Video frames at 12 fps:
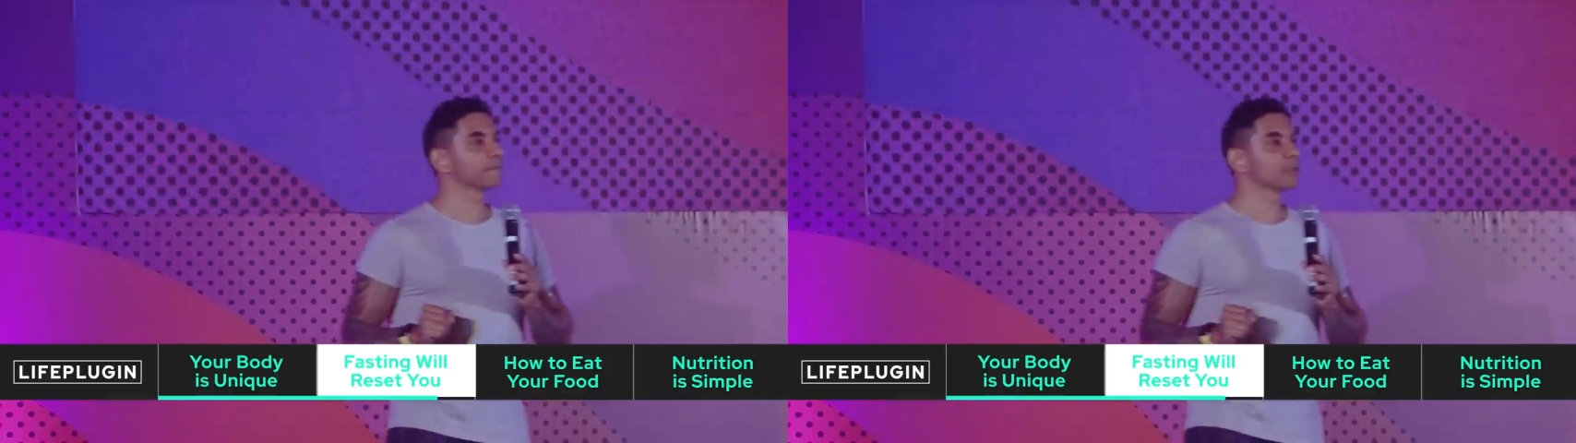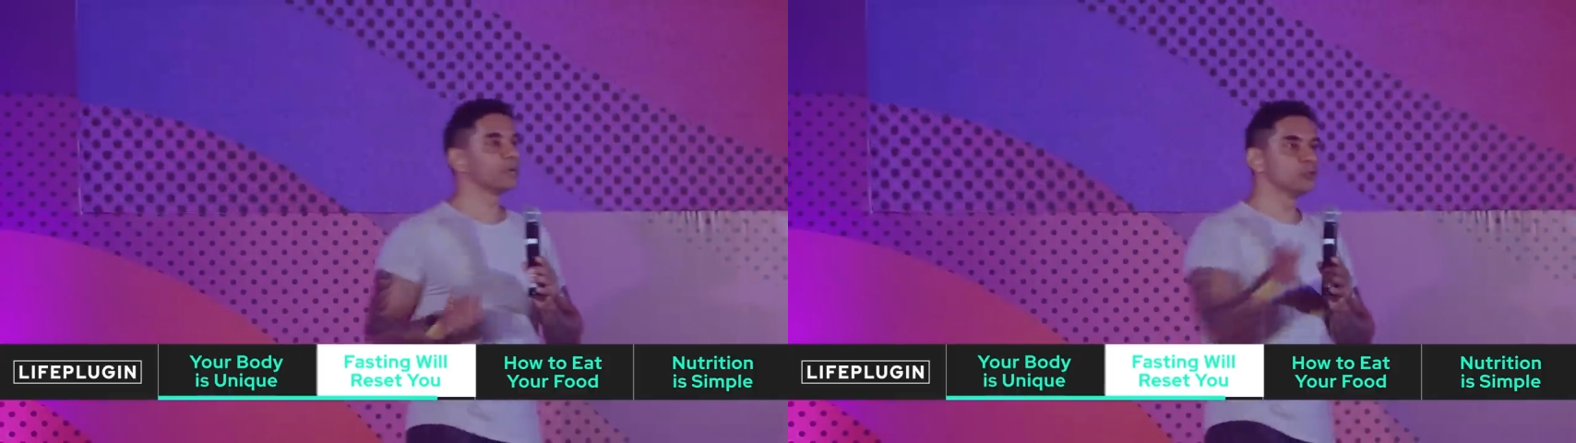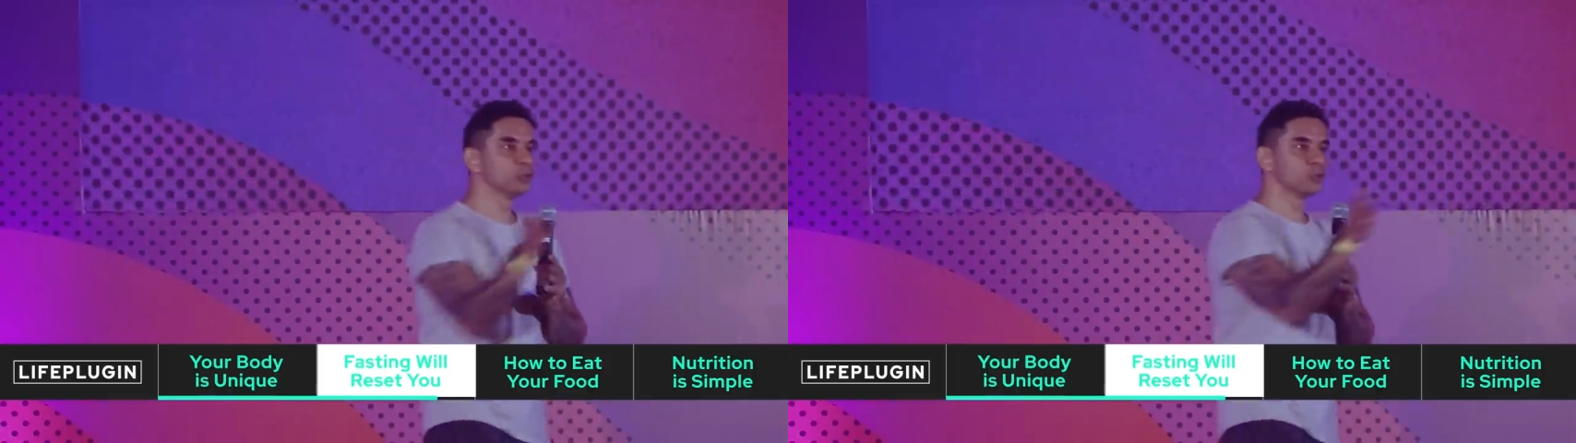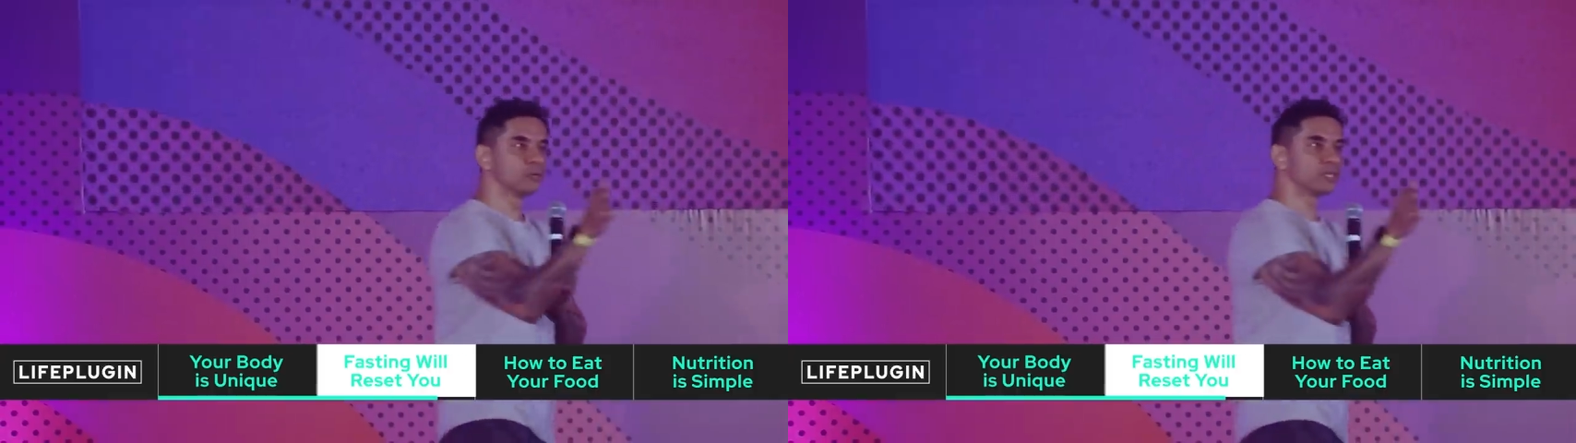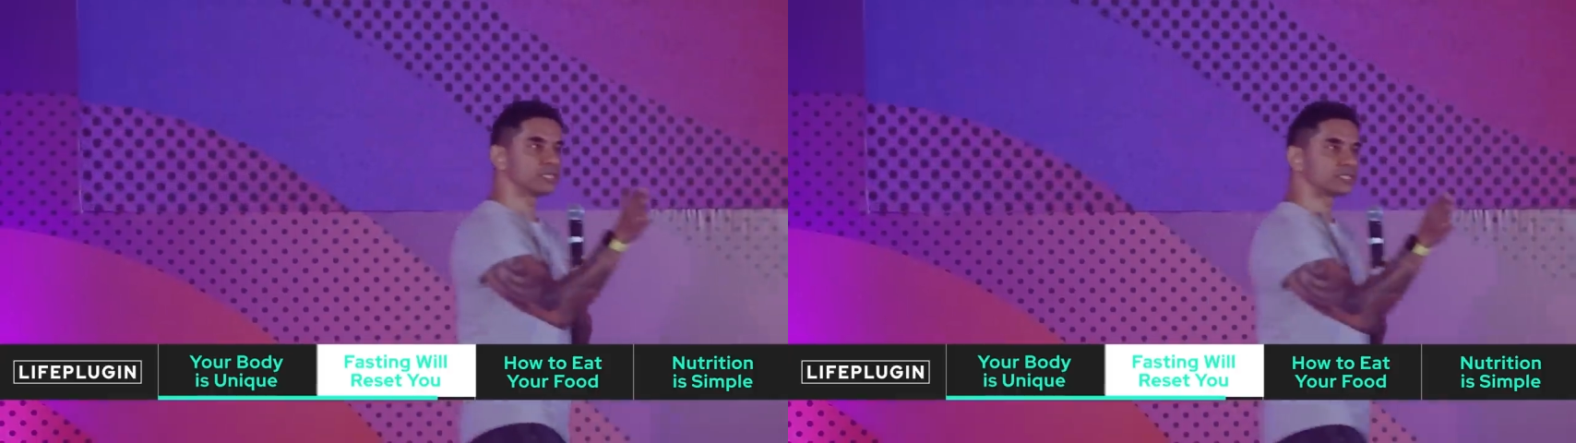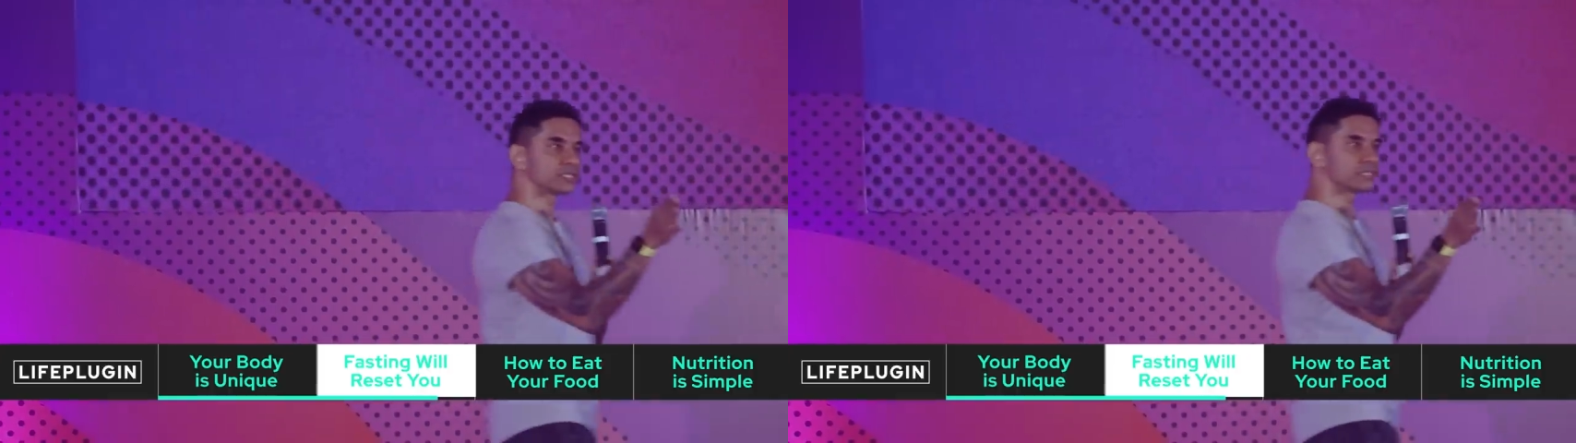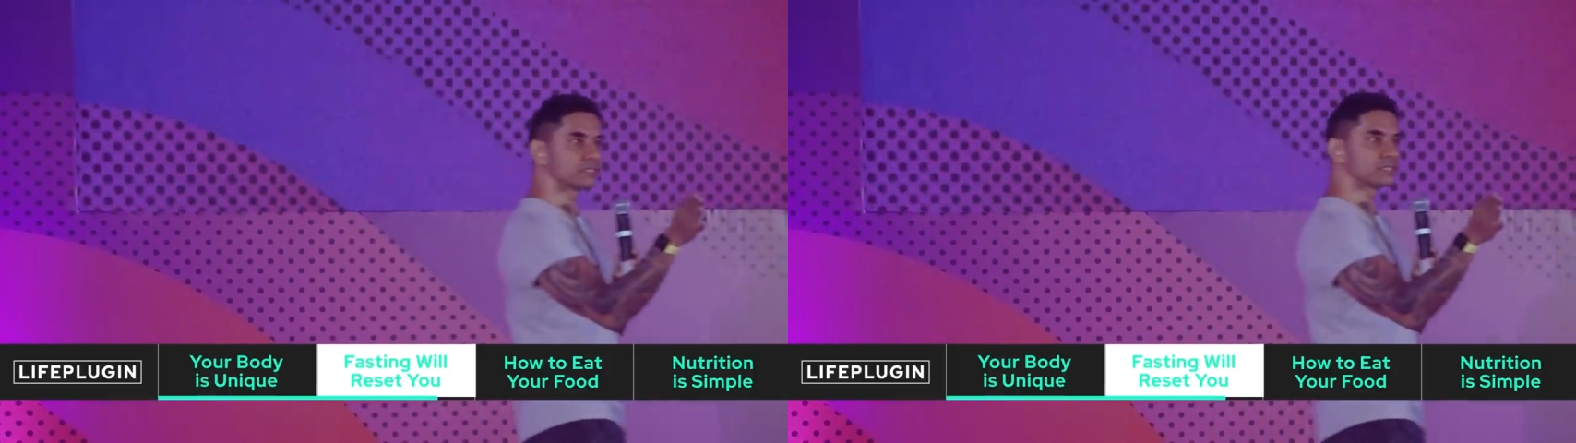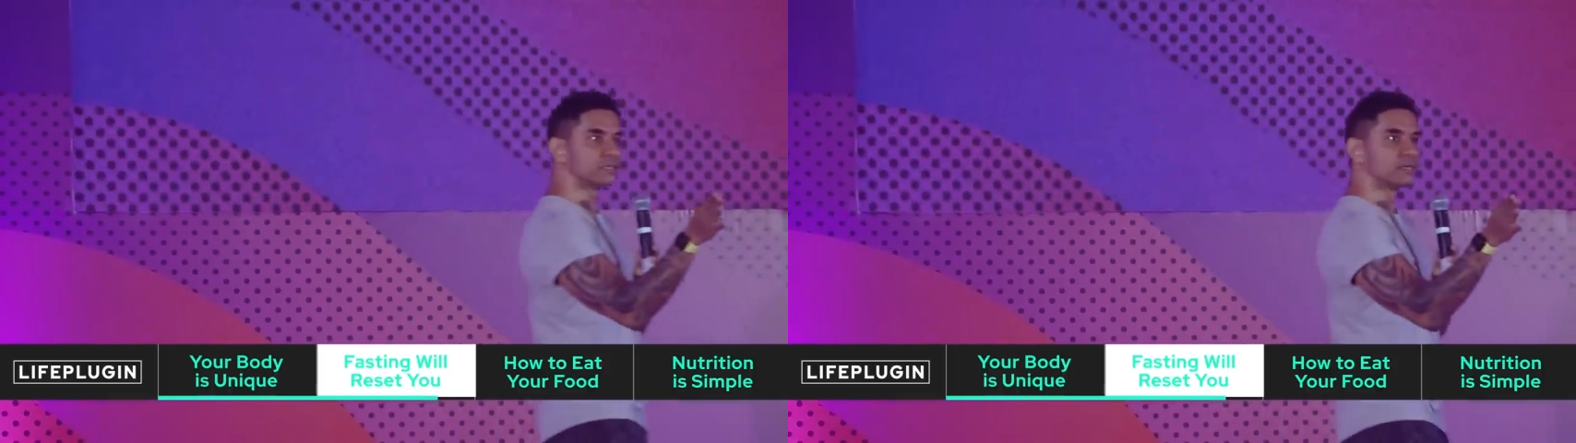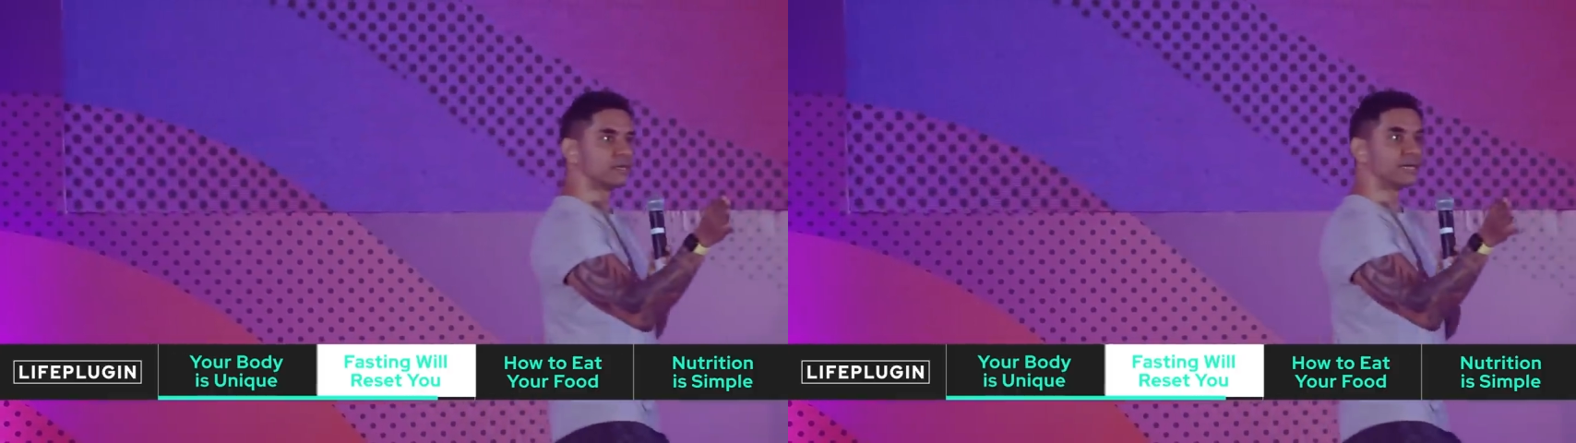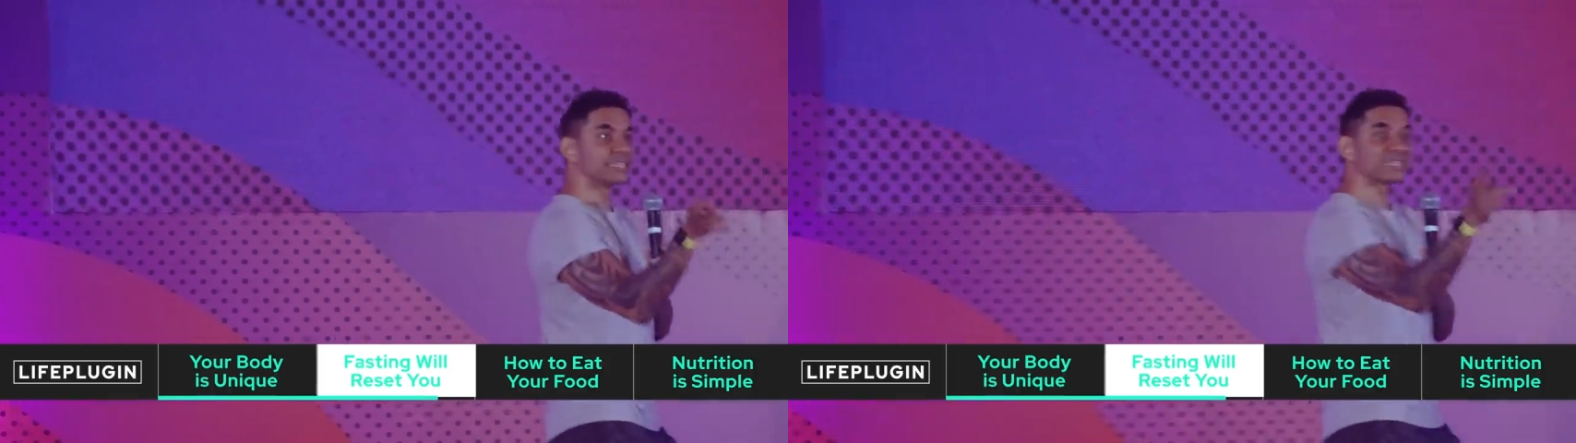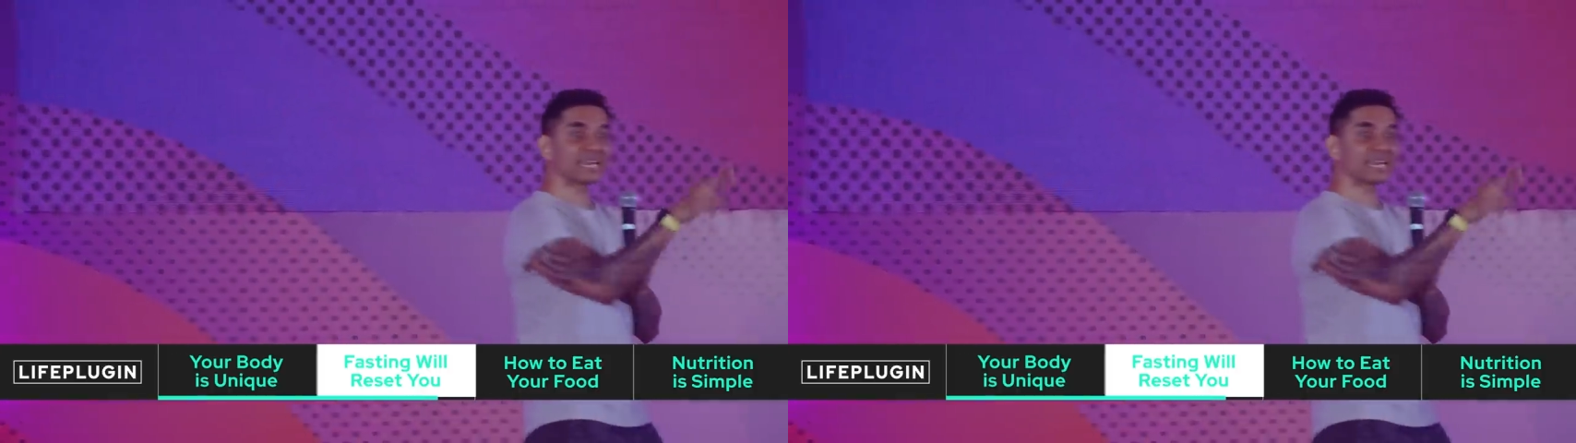When you do this, It